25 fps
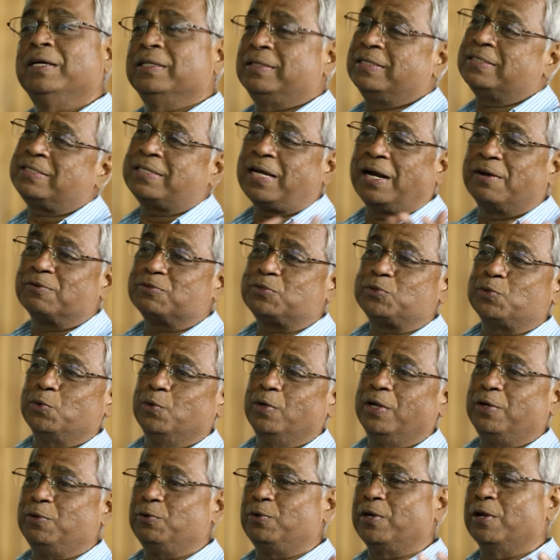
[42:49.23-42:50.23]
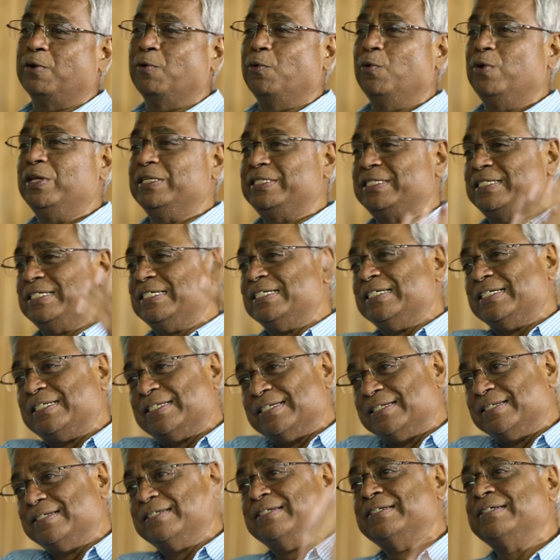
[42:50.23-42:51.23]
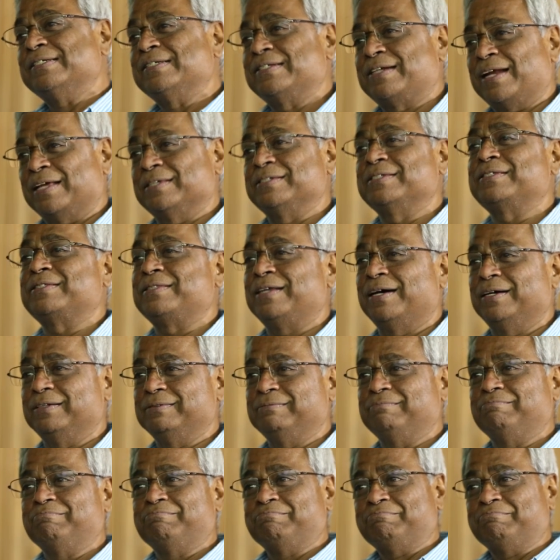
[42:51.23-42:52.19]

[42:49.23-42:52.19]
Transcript: This kind of solar you can only see it in Rajasthan,